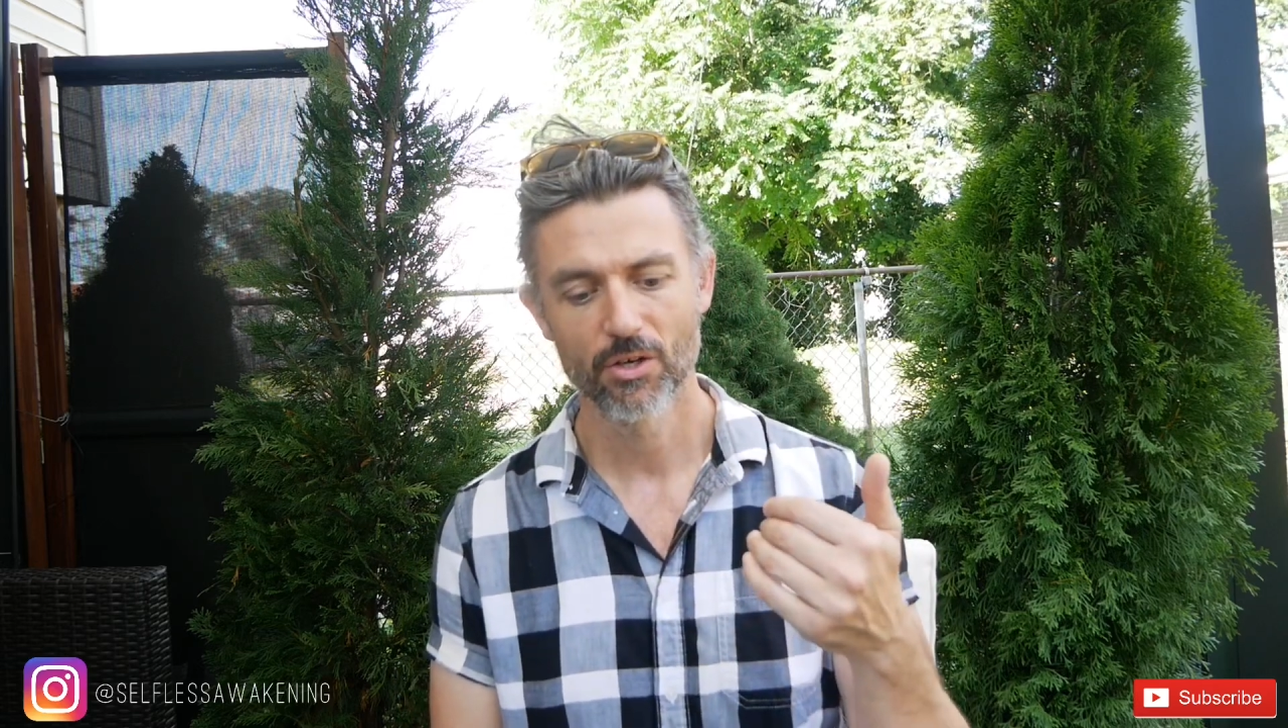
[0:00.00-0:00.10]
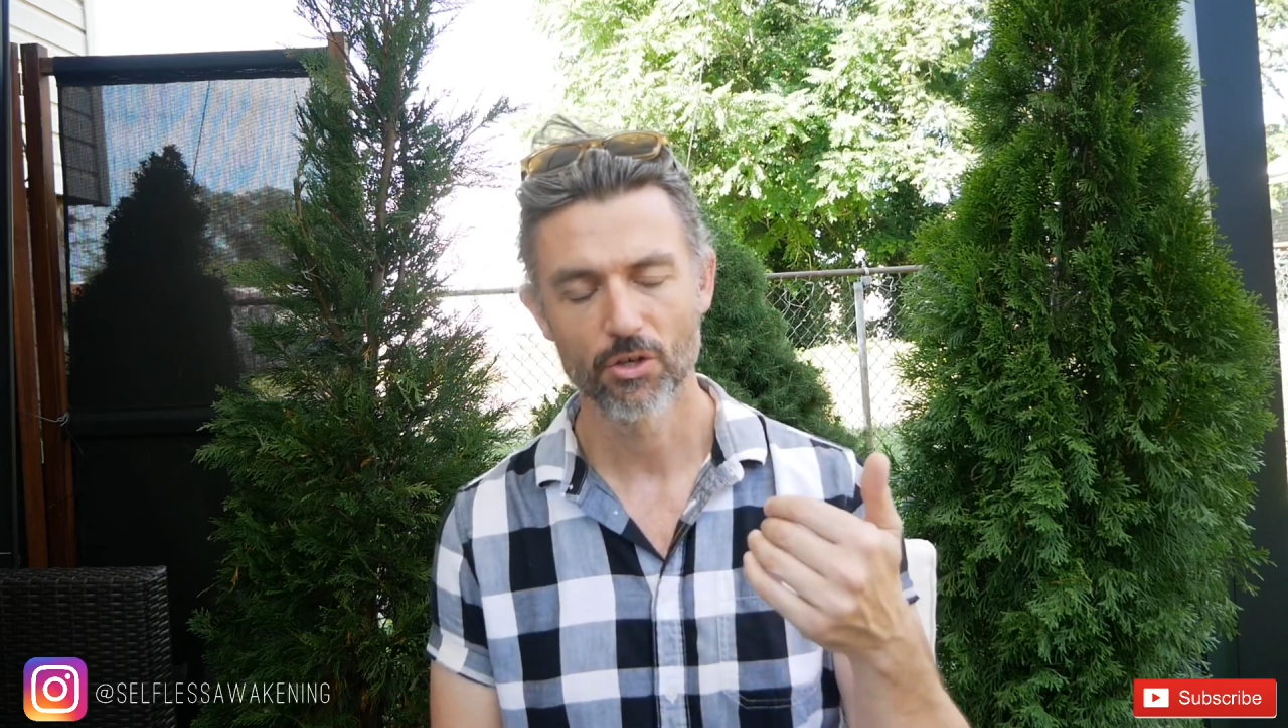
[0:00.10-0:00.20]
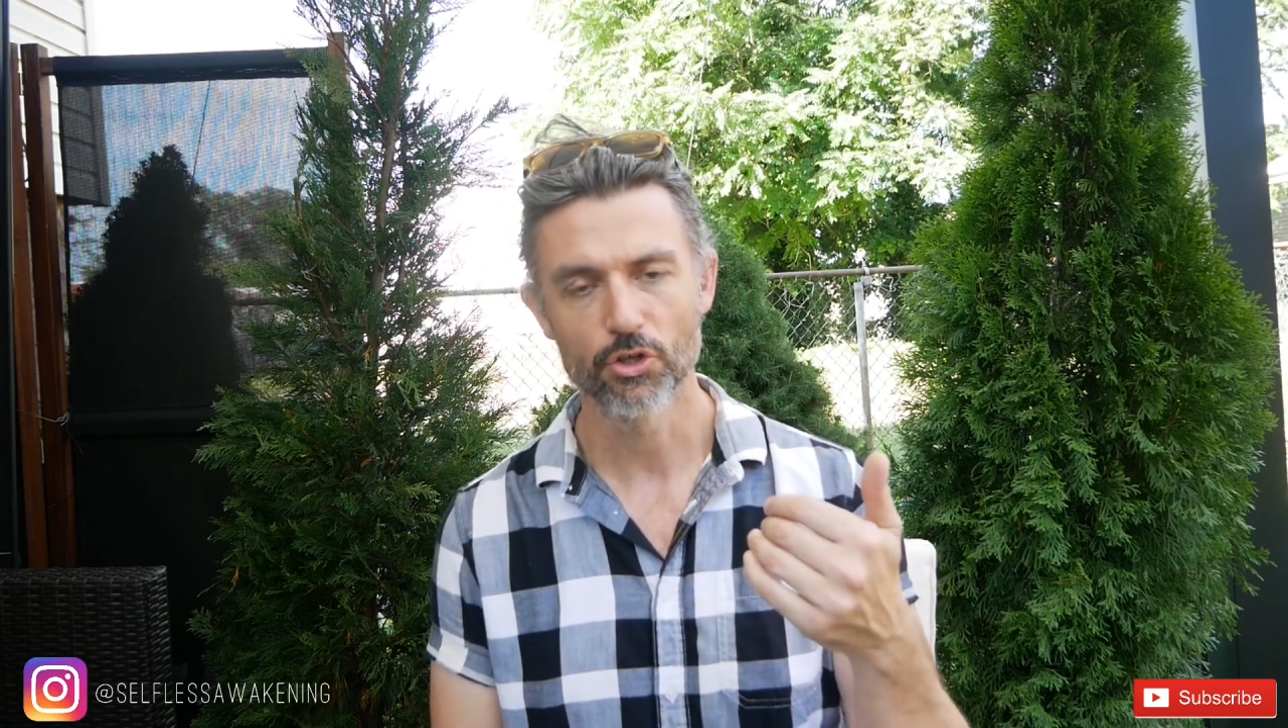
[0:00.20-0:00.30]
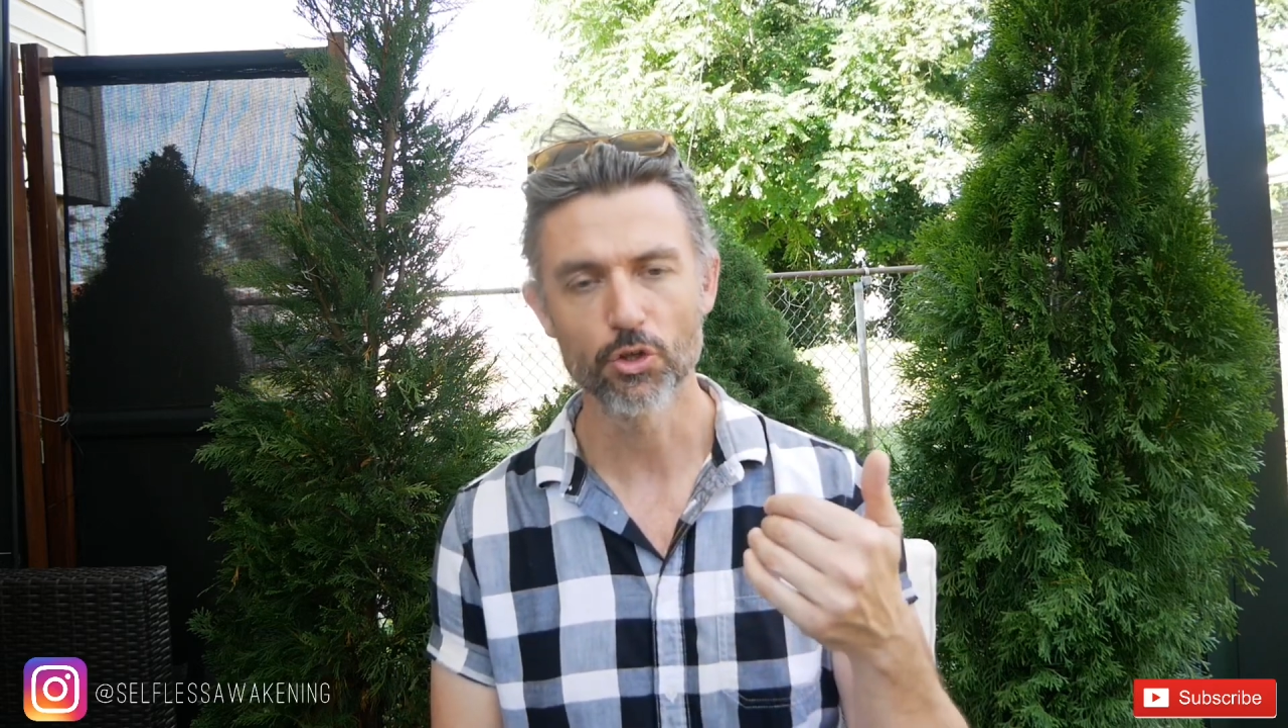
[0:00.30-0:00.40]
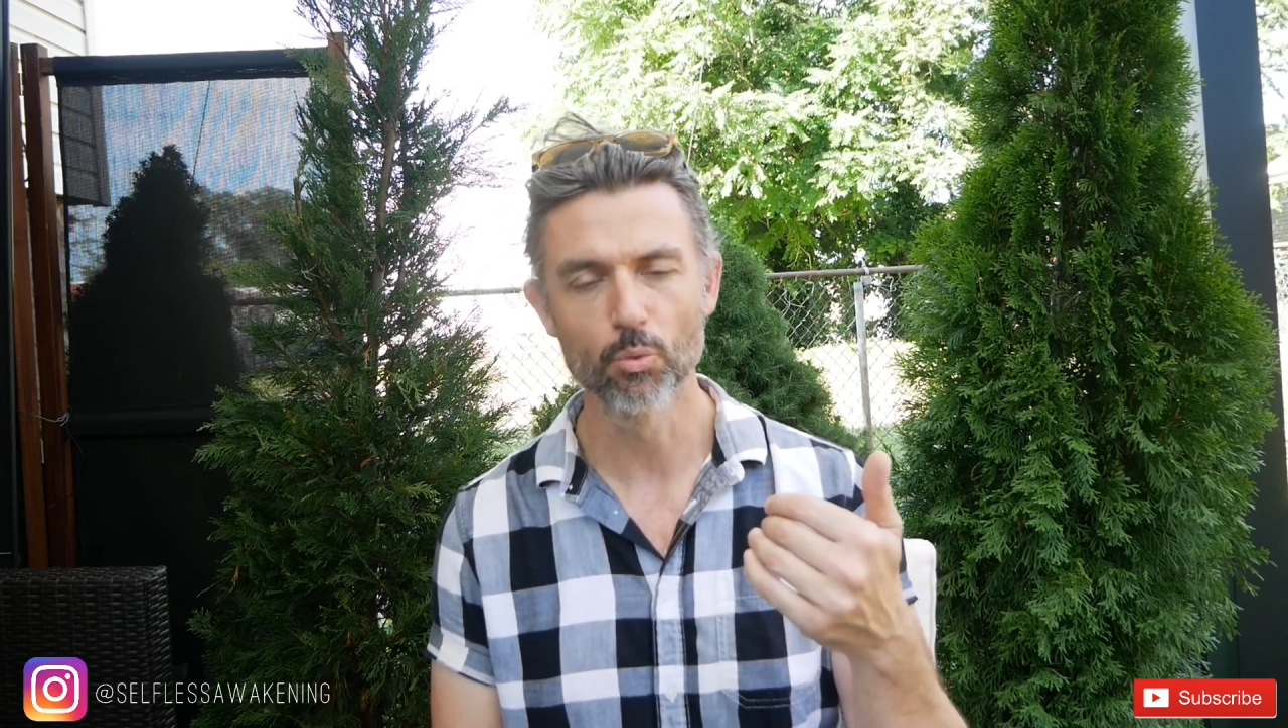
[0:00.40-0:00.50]

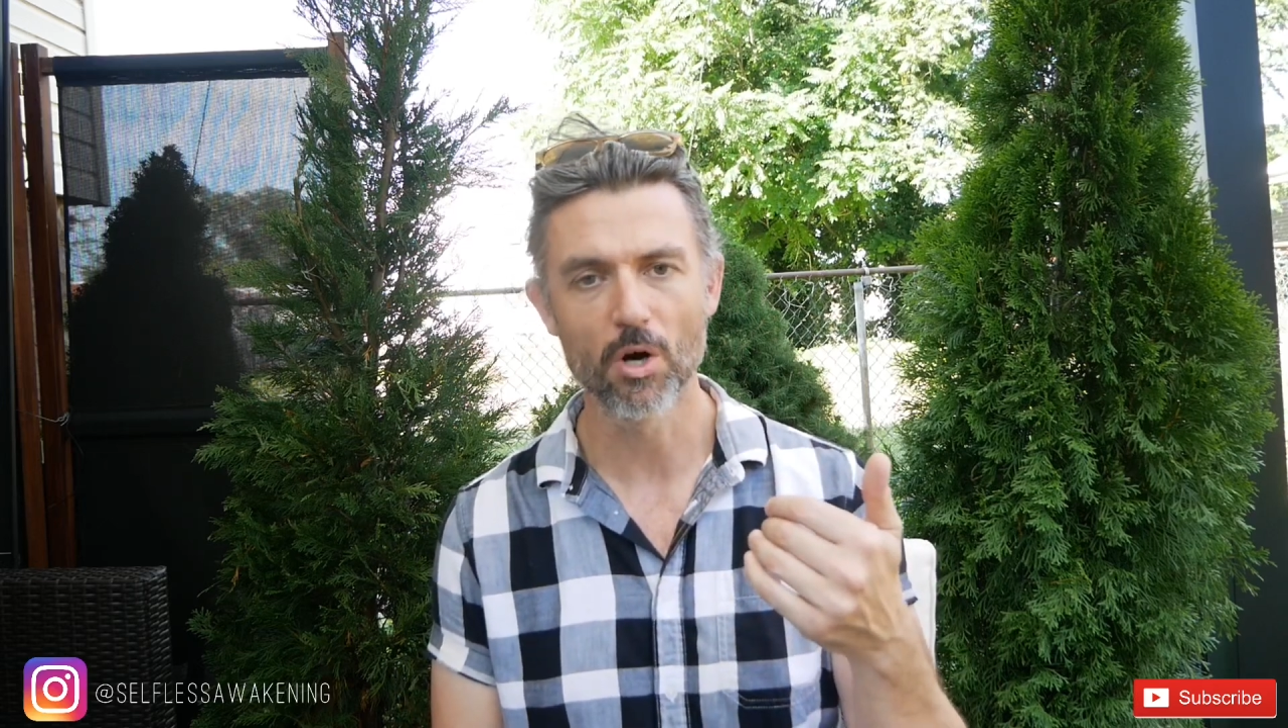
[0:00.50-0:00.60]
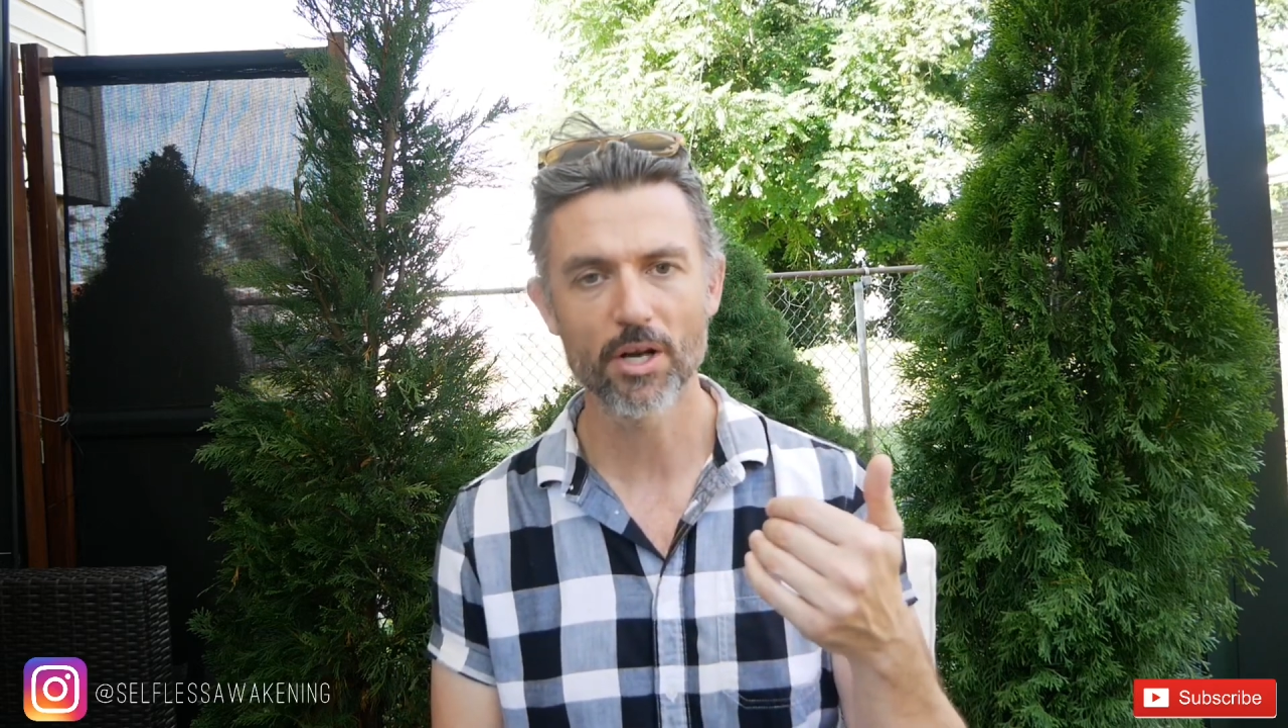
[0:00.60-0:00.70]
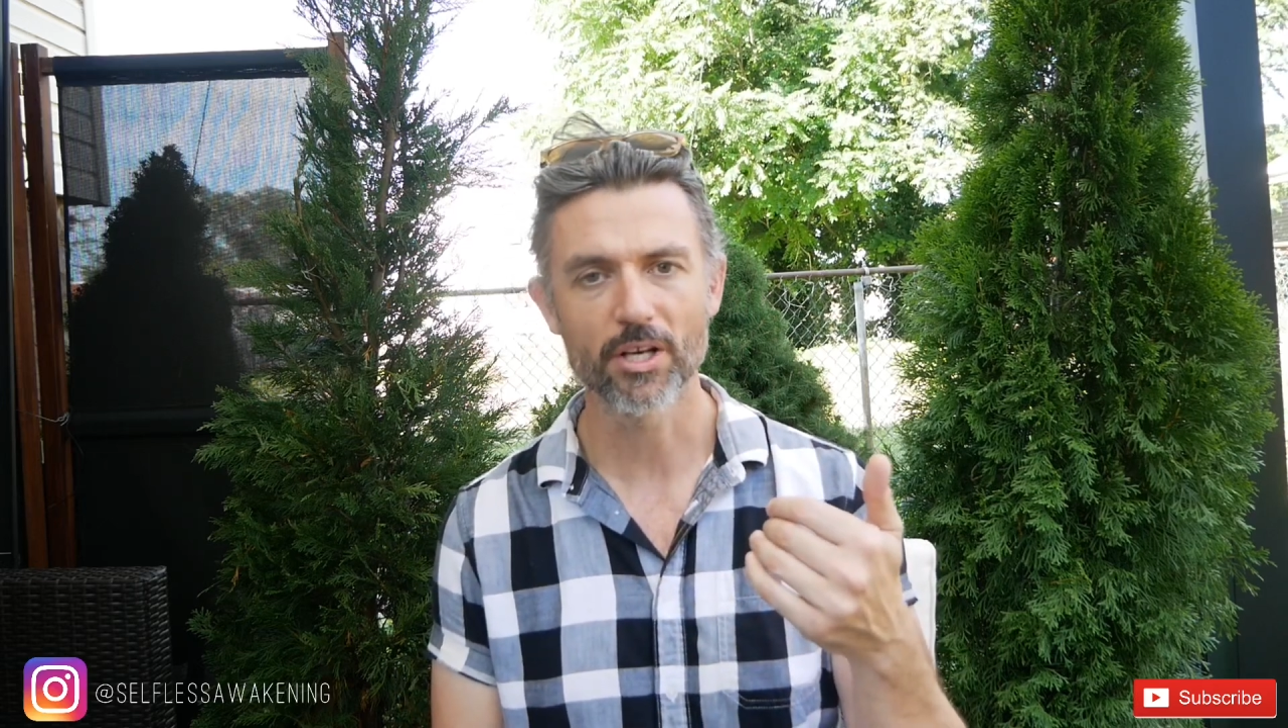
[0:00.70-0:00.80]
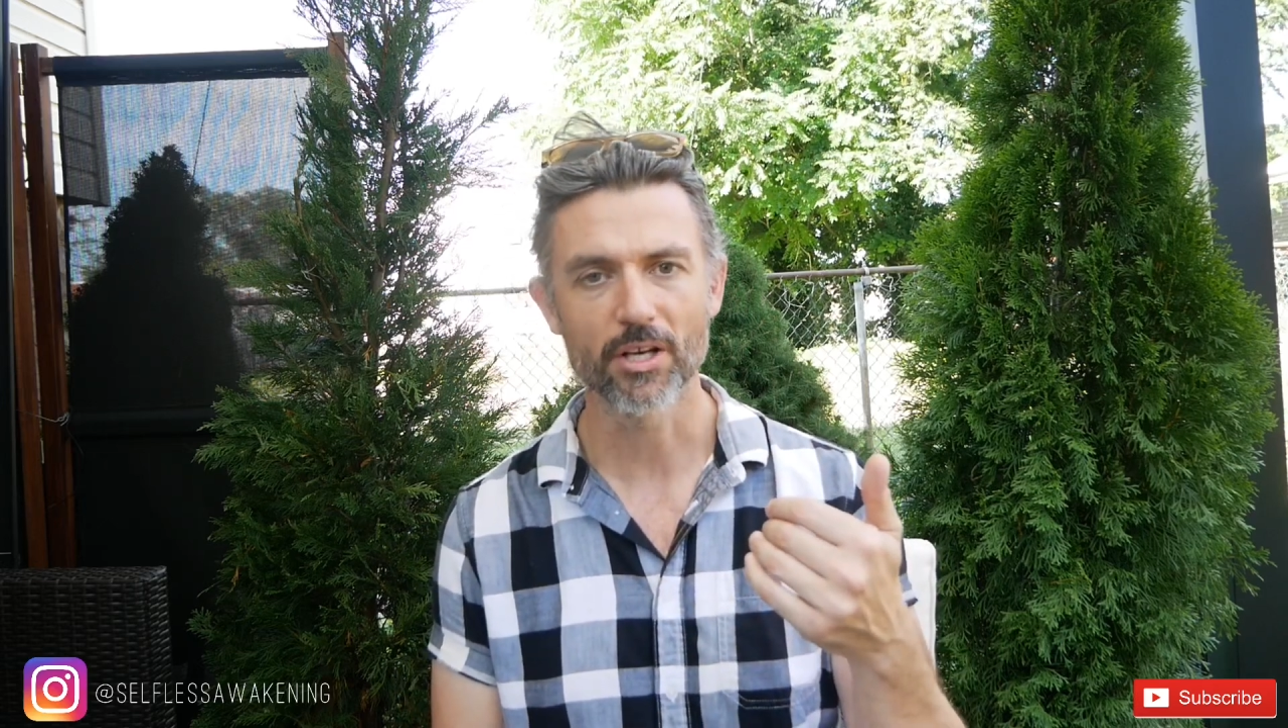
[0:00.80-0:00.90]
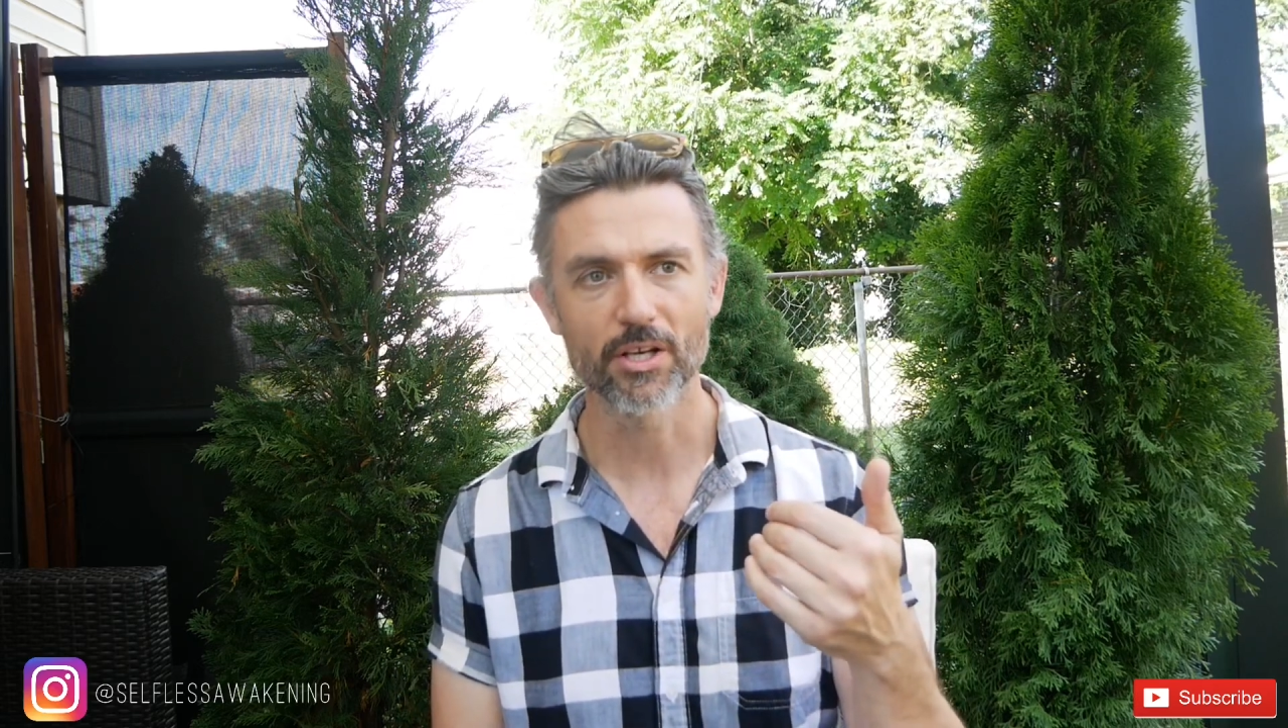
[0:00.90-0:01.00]
you
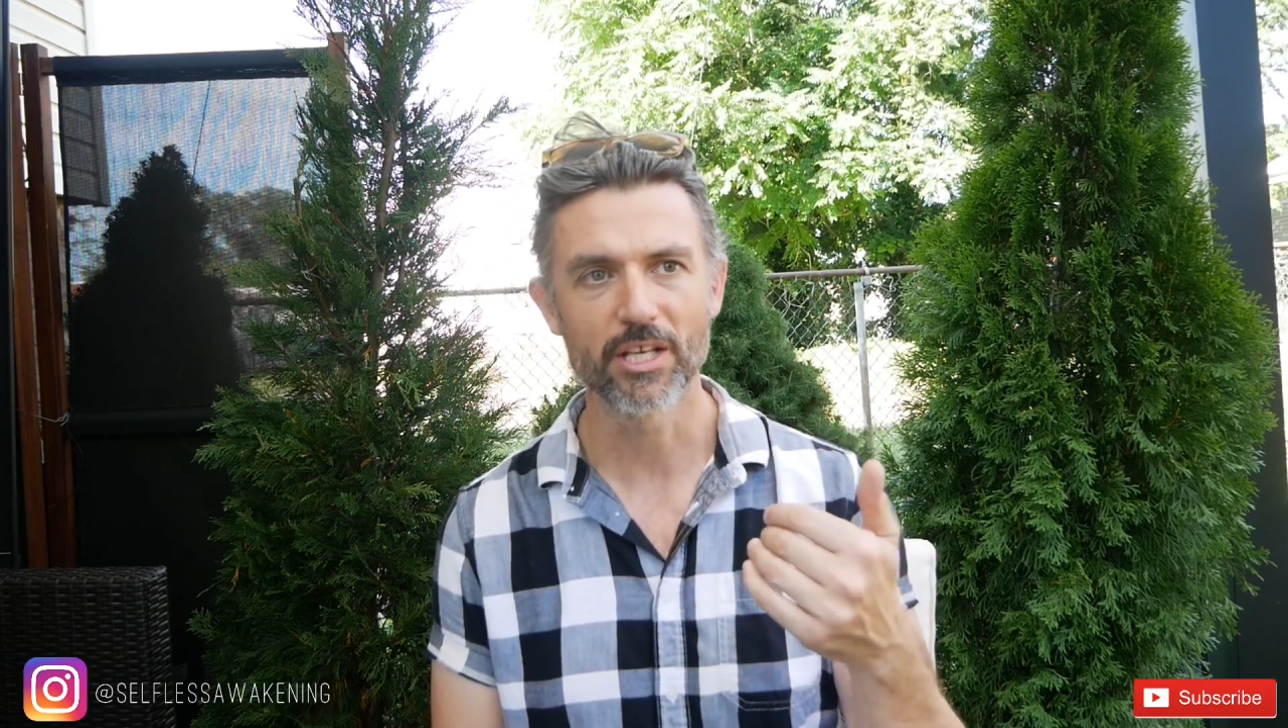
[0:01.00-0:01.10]
want to